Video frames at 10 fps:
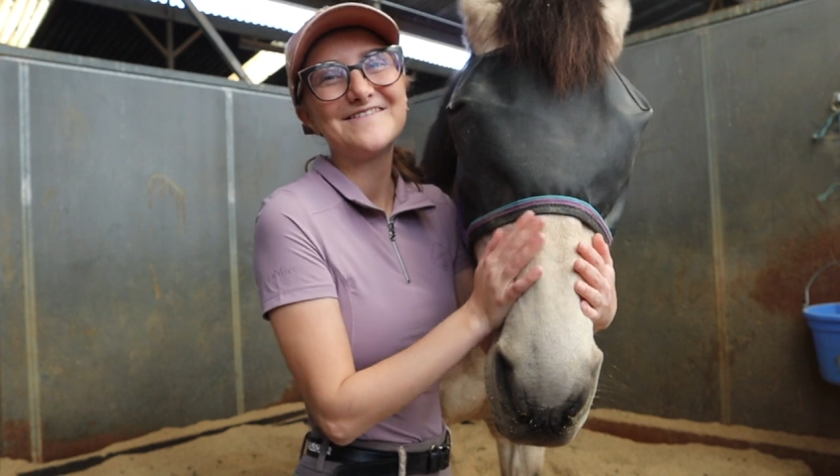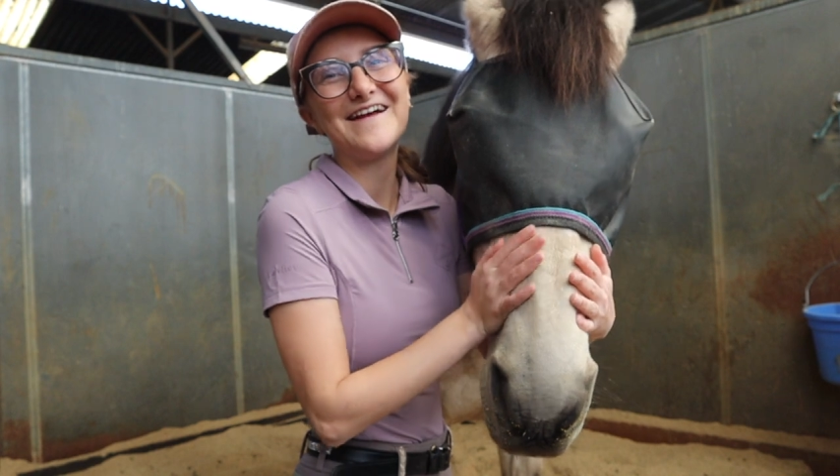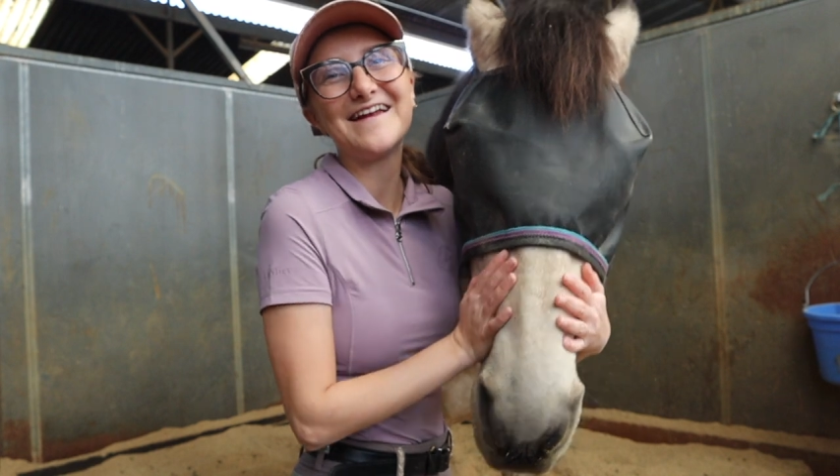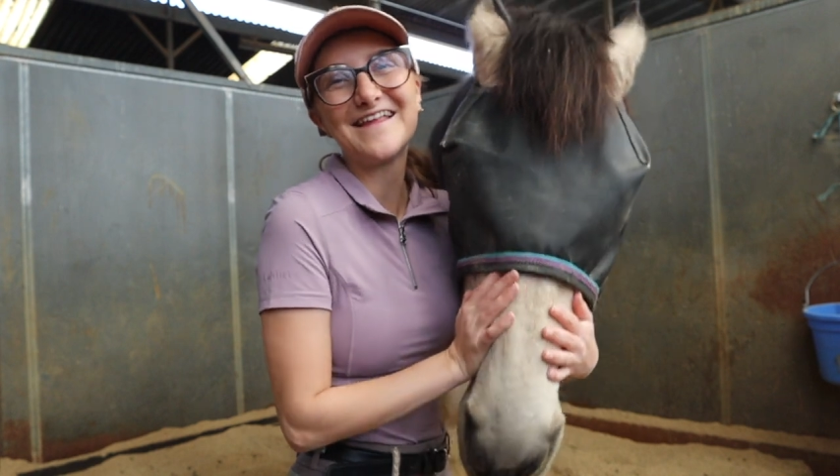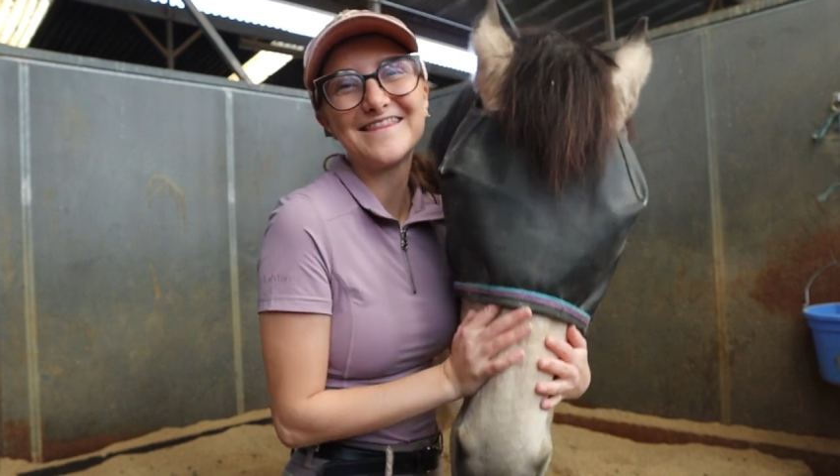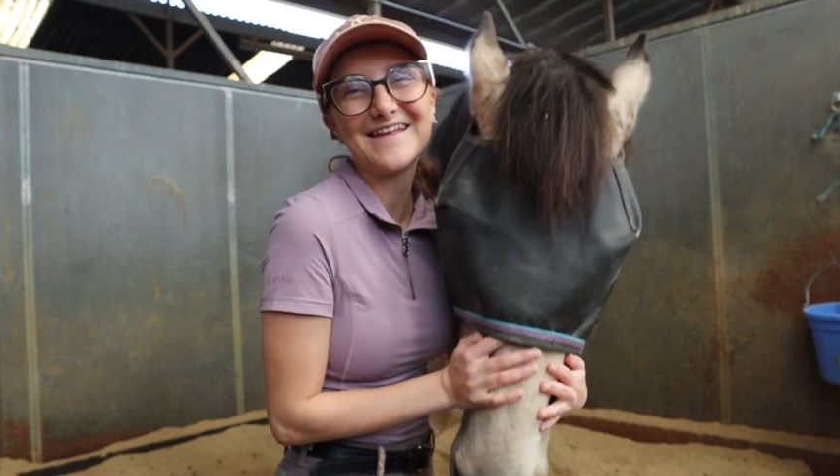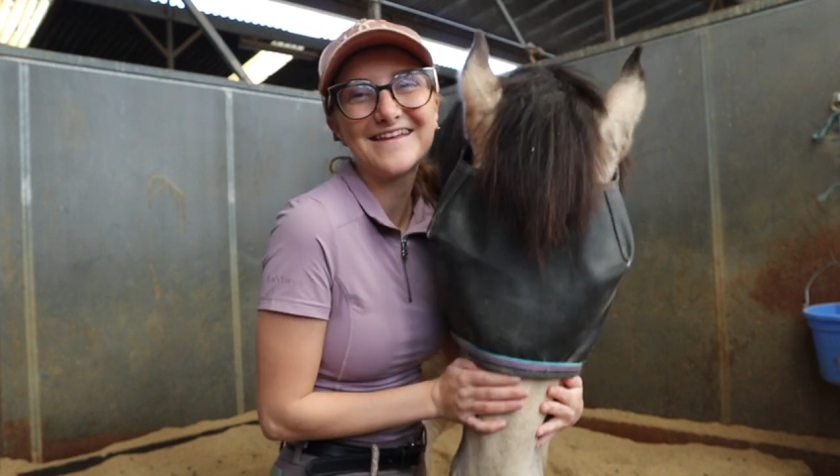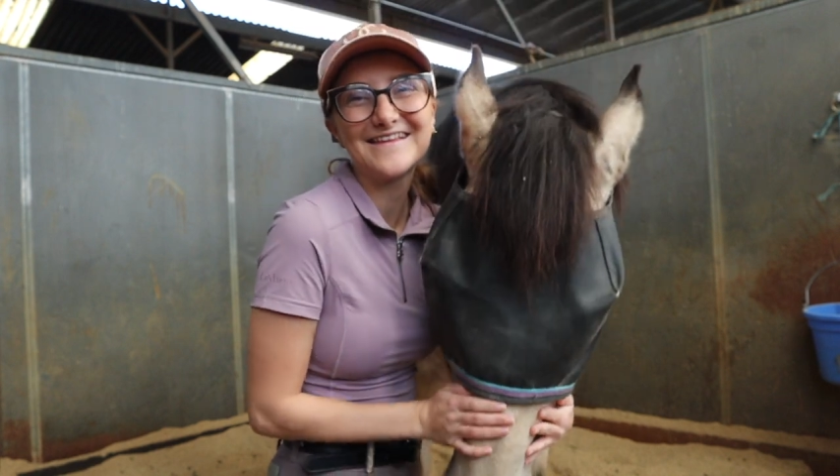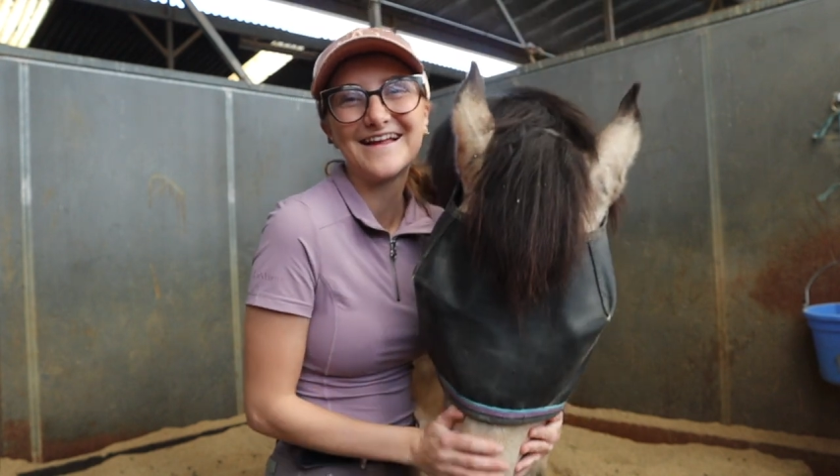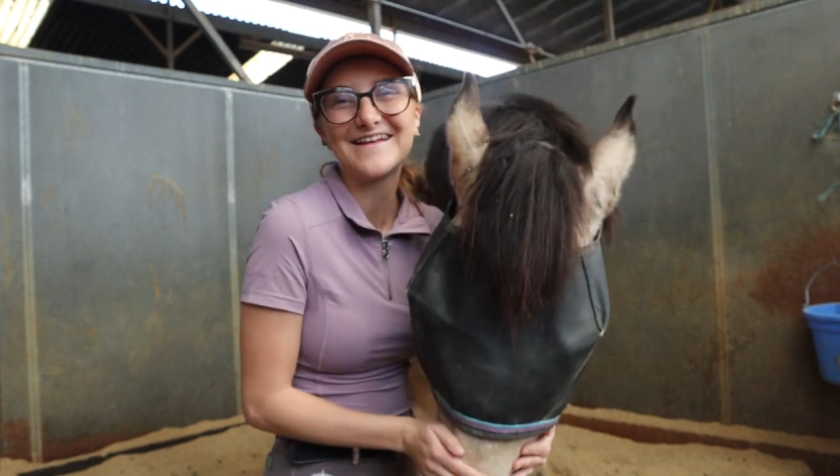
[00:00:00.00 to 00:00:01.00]
And I think
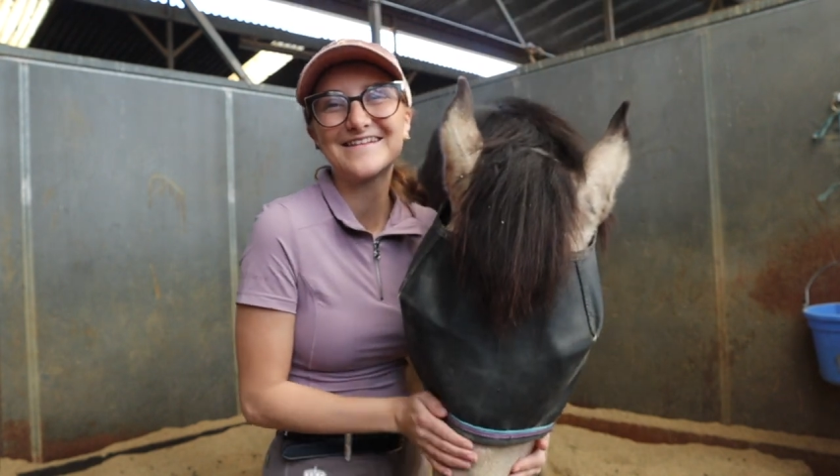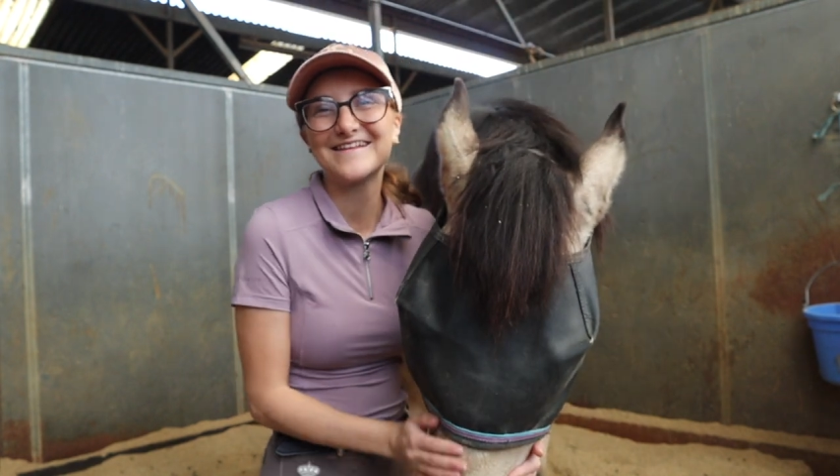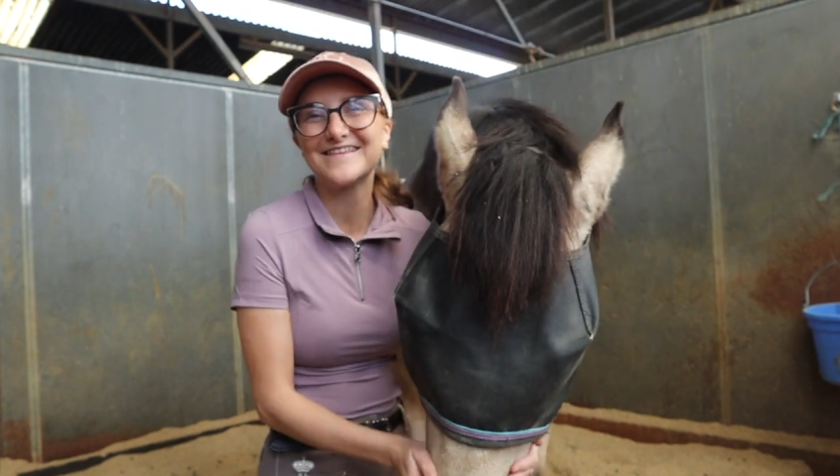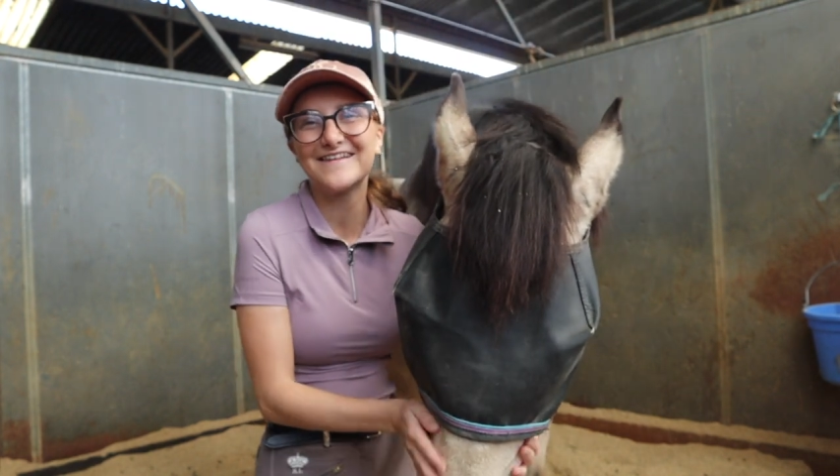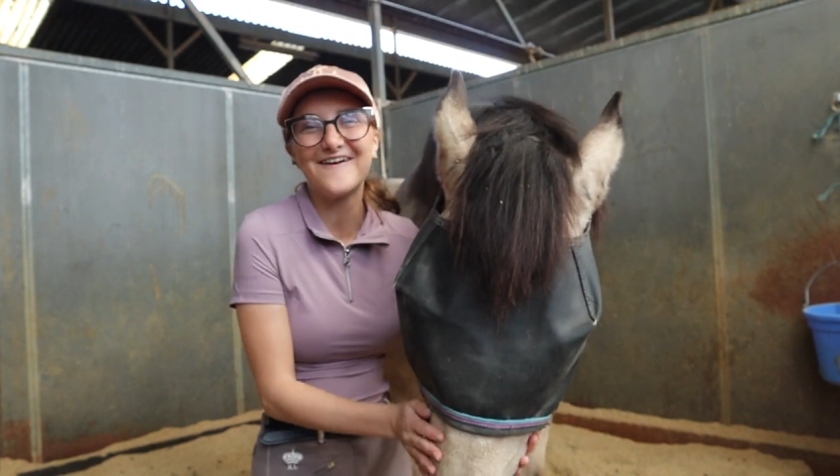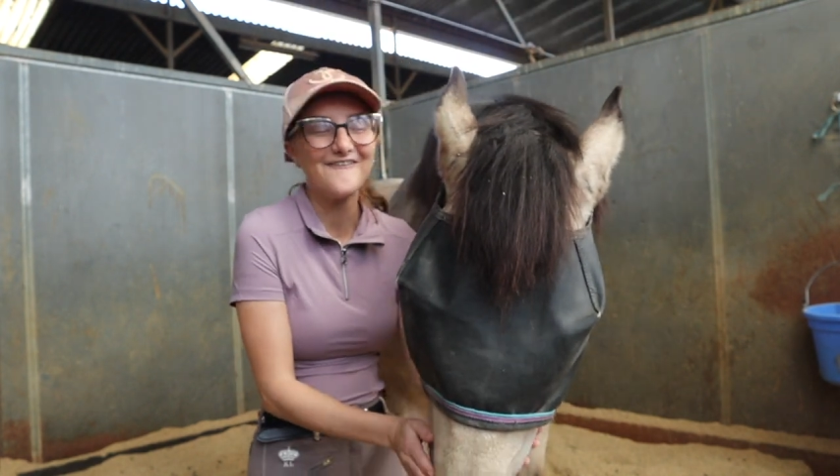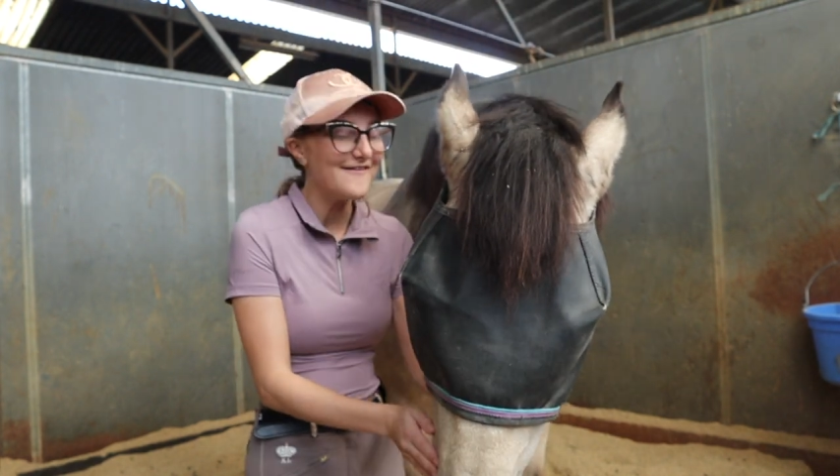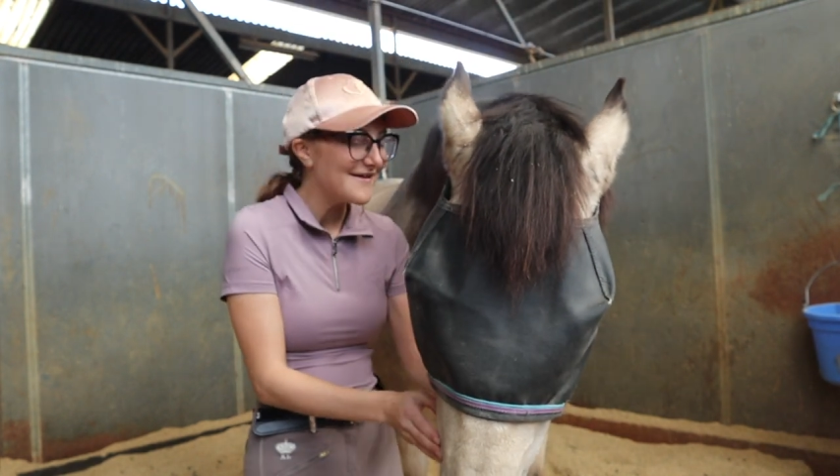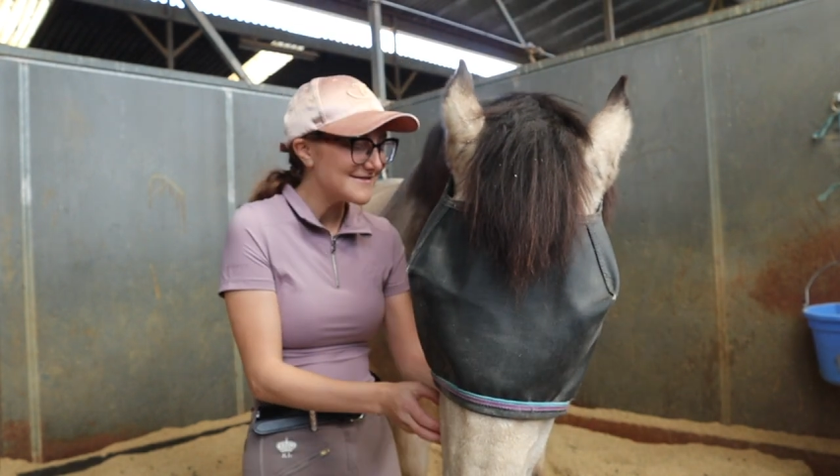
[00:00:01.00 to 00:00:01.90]
he likes it though.